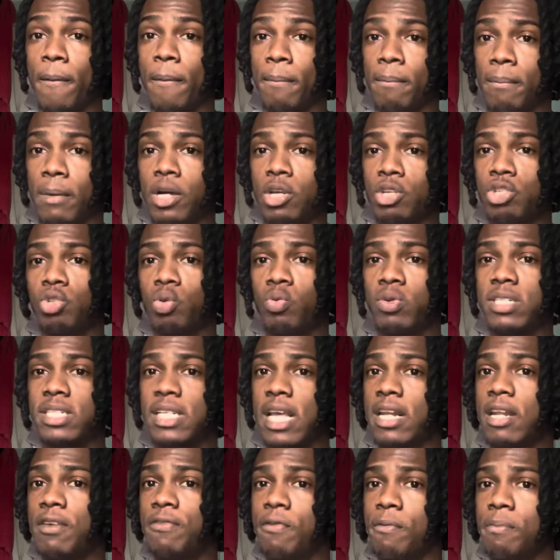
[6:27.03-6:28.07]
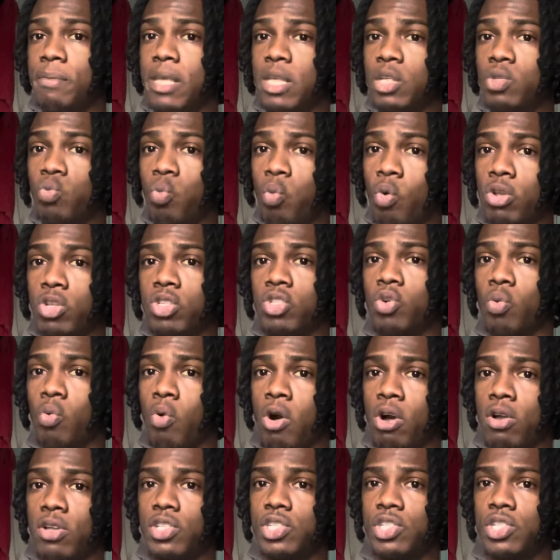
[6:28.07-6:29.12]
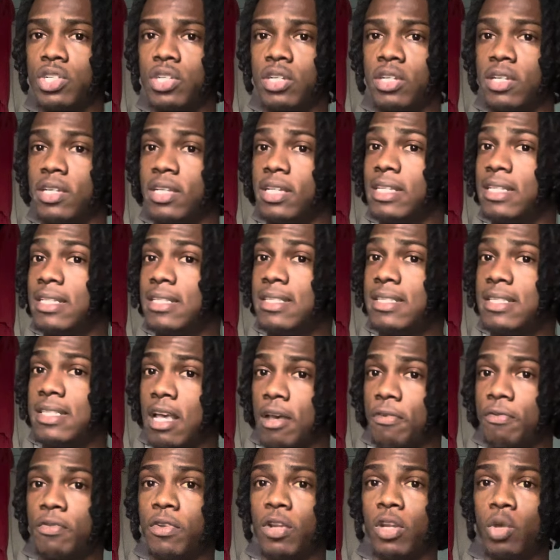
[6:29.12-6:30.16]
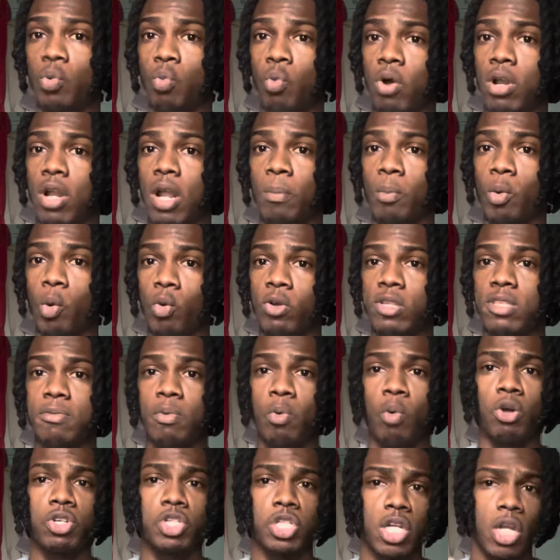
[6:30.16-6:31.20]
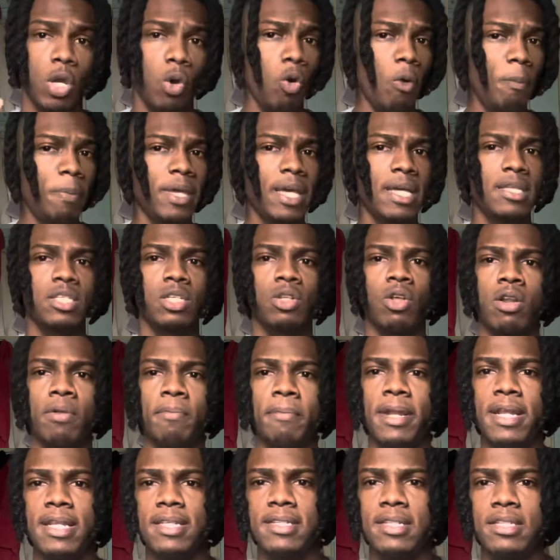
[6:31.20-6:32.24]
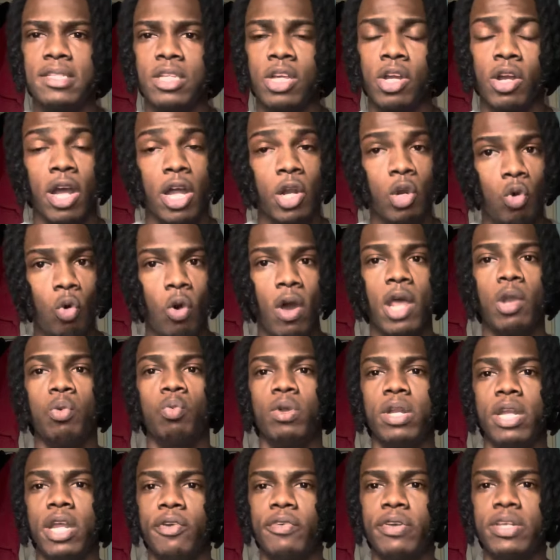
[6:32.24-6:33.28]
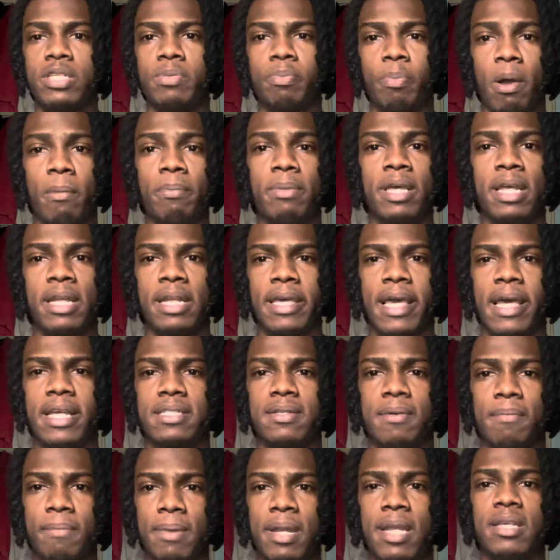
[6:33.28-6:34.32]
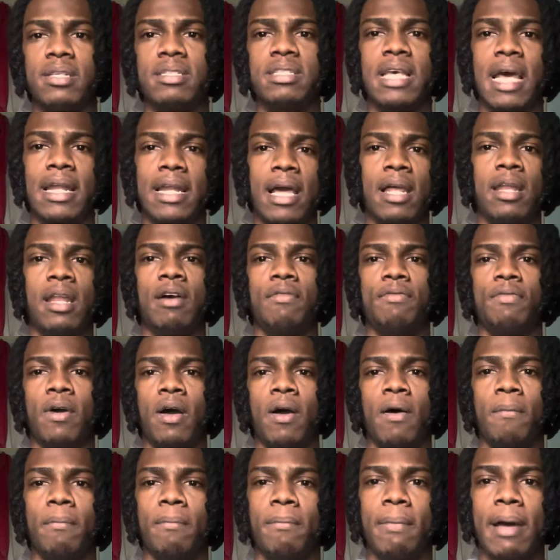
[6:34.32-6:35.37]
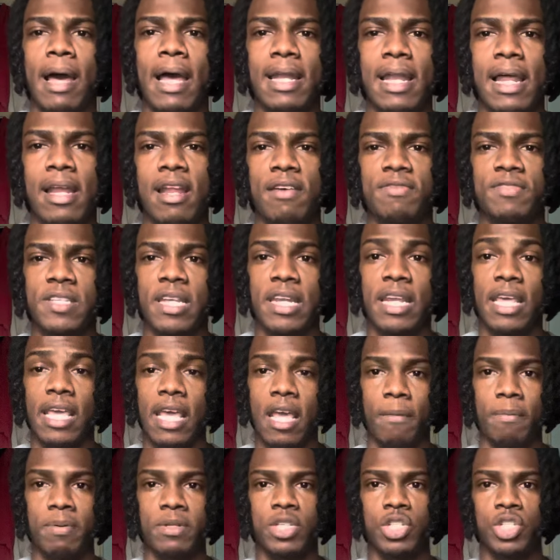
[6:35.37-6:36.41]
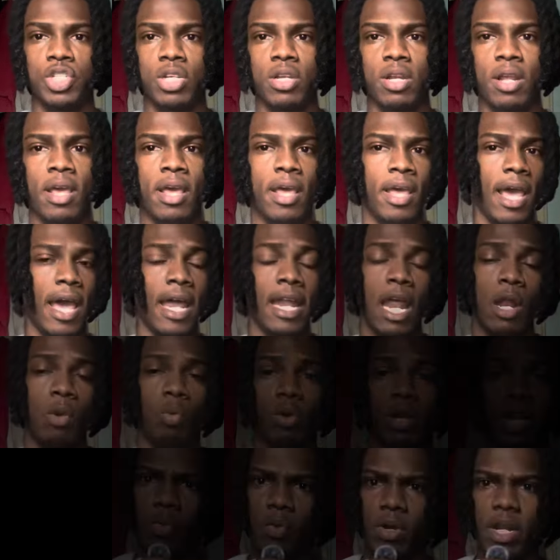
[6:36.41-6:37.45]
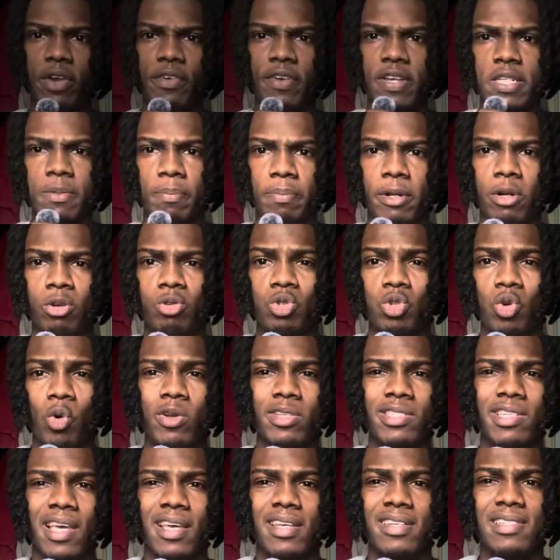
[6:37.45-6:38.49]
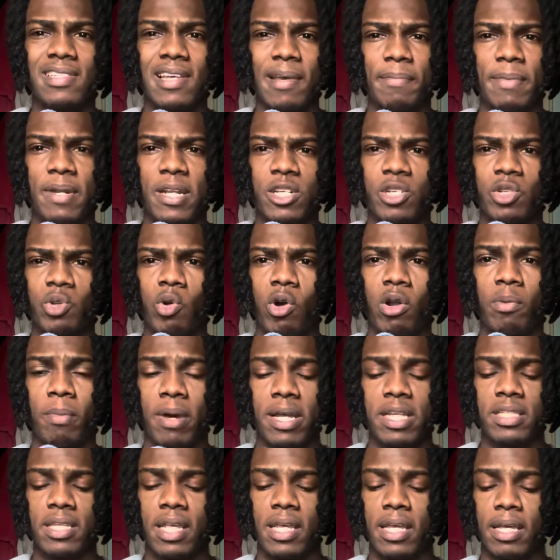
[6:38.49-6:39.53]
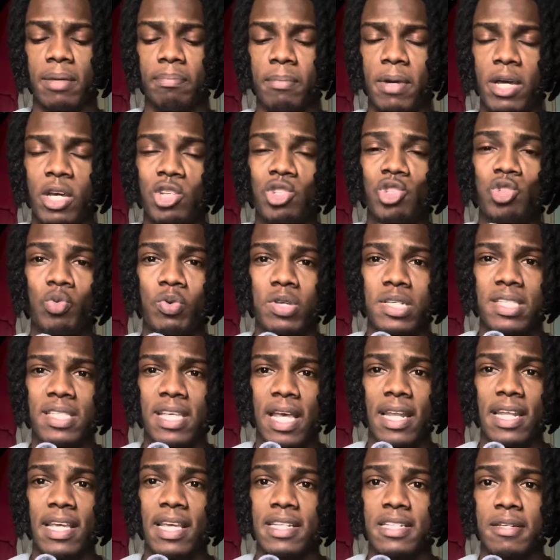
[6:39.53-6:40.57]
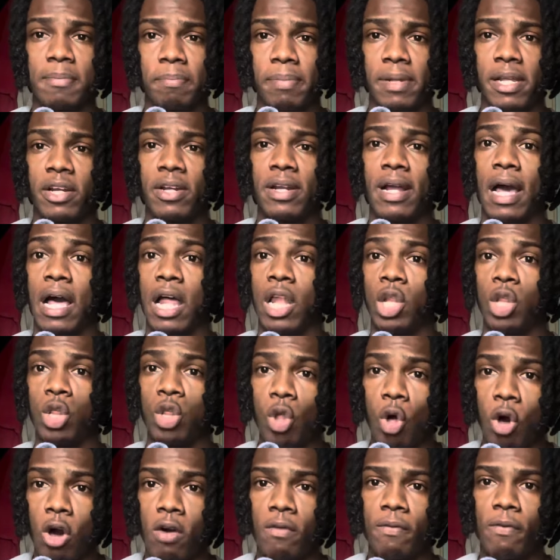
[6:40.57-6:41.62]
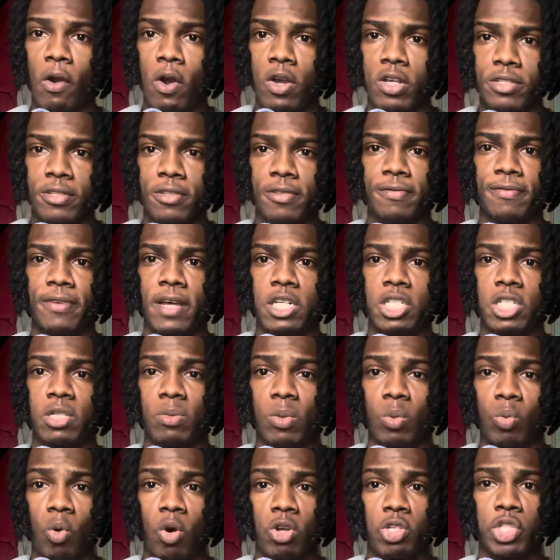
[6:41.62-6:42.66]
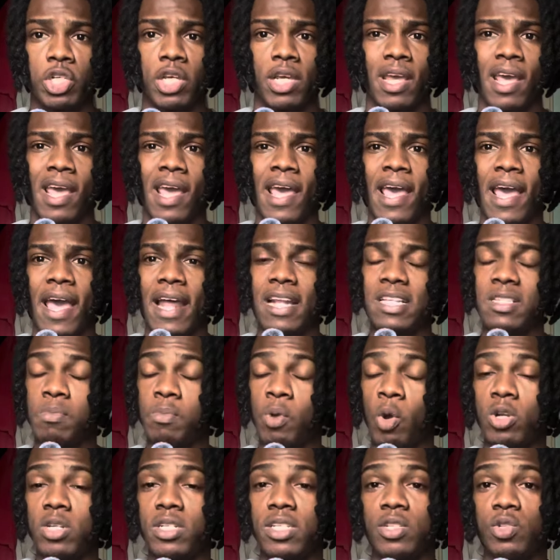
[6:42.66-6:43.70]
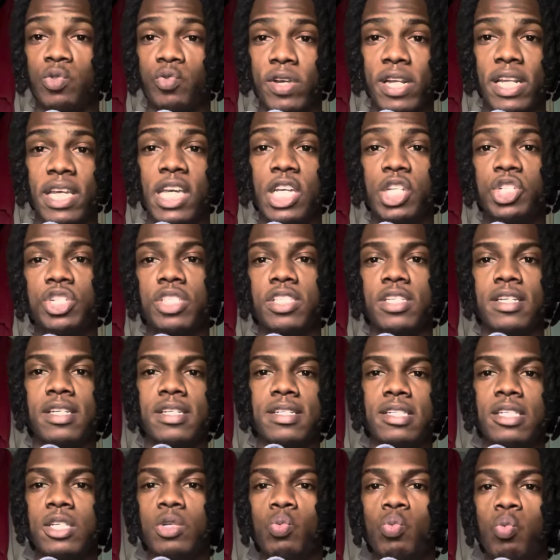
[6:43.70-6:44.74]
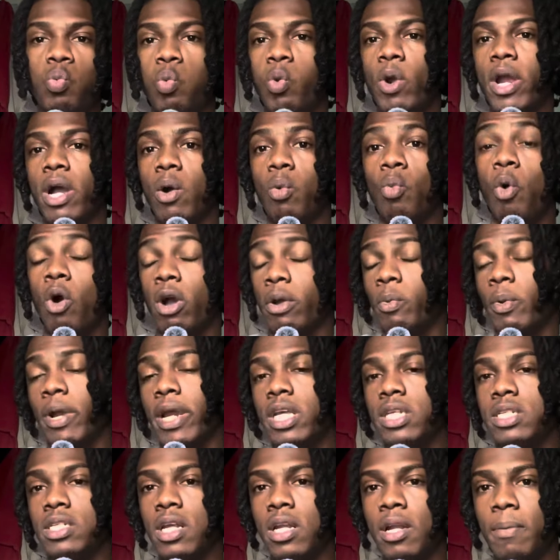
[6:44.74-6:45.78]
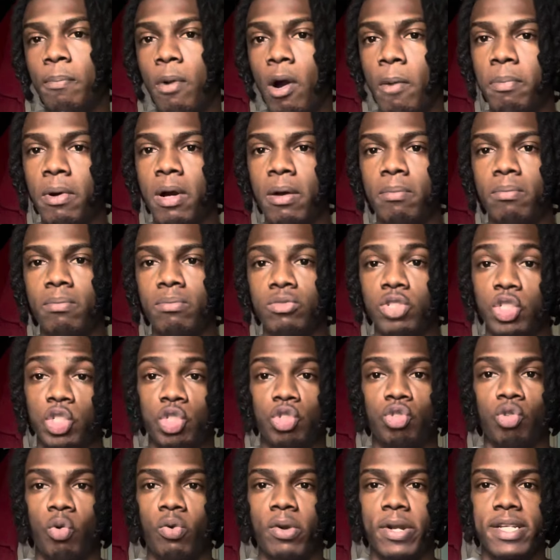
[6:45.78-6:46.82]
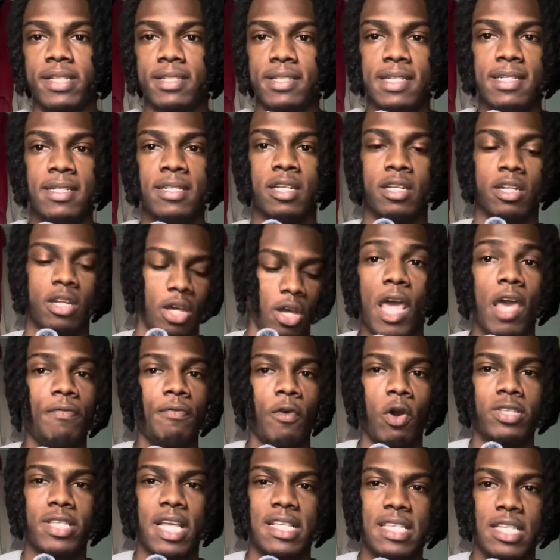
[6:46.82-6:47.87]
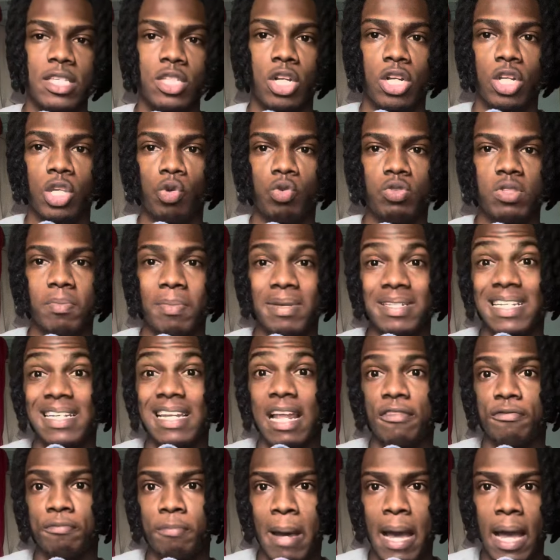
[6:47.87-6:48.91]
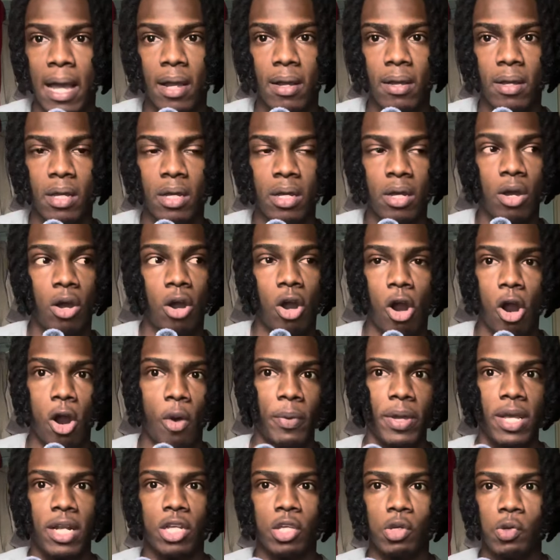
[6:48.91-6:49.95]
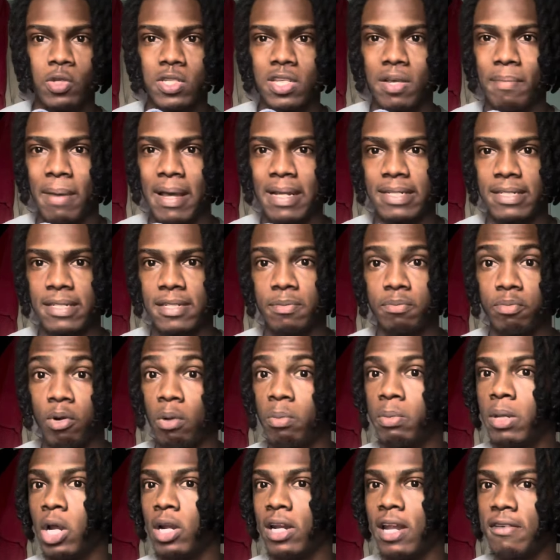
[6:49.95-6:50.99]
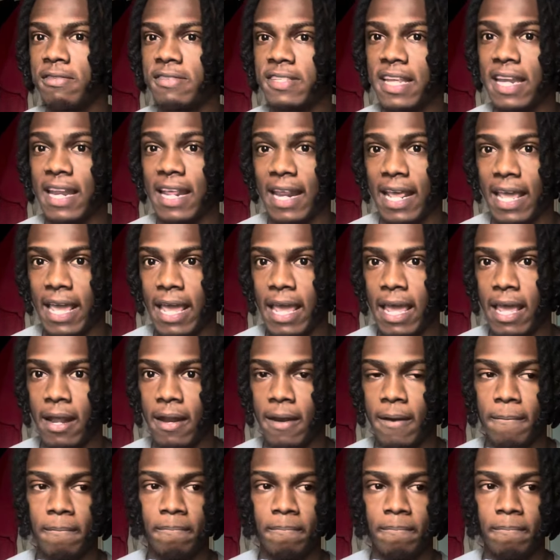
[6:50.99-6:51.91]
Myles Lewis Skelly for me is one to watch. Definitely one I'm going to be watching. I hope he gets a lot of minutes this year. I know Enwaneri is probably going to get some minutes at that left side, the 8 position. And Enwaneri is a player who's going to get his time in the squad. But I think Myles Lewis Skelly is a player that a lot of Arsenal fans should be watching. And to be honest, it's really interesting to see where he's going to pop up throughout the season. If Arteta is going to use him as a left back, are we going to use him as probably a left sided 8?